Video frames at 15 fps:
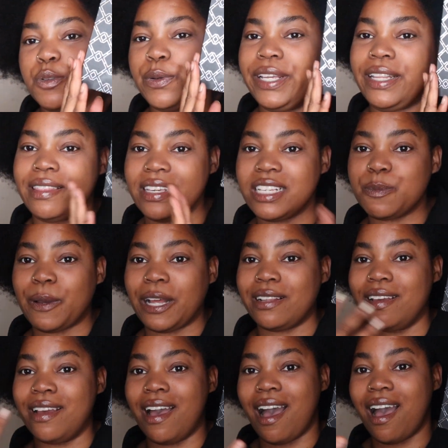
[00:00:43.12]
between this
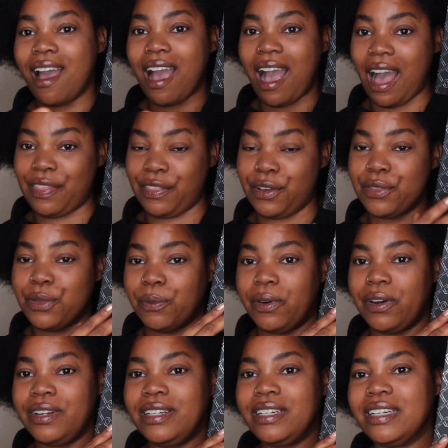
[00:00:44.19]
palette and the other
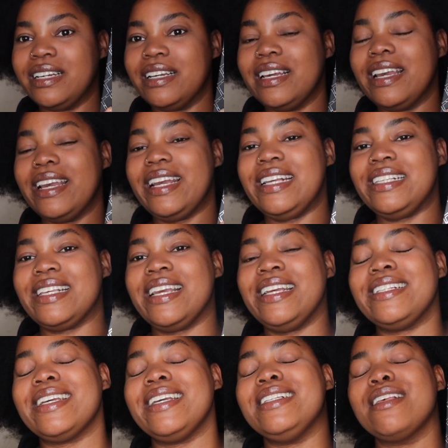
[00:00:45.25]
one is
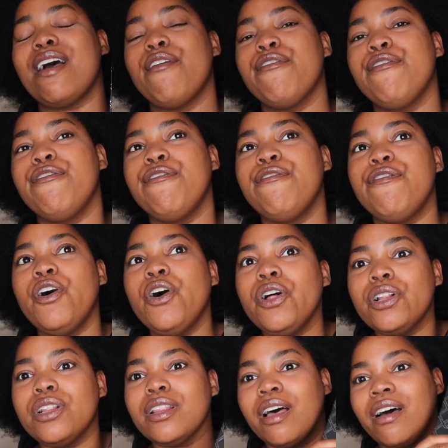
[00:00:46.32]
it is
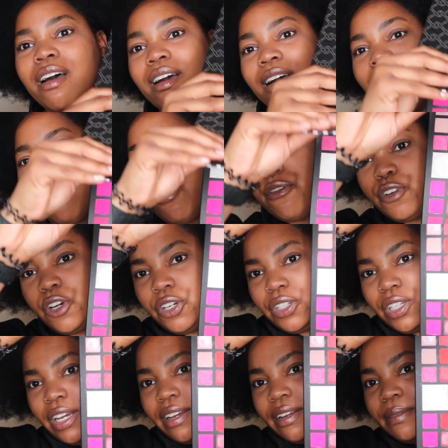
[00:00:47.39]
full of
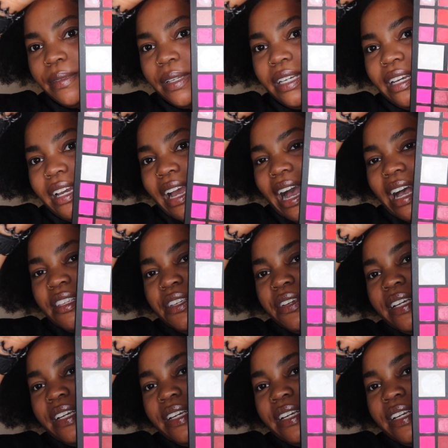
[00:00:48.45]
colour. As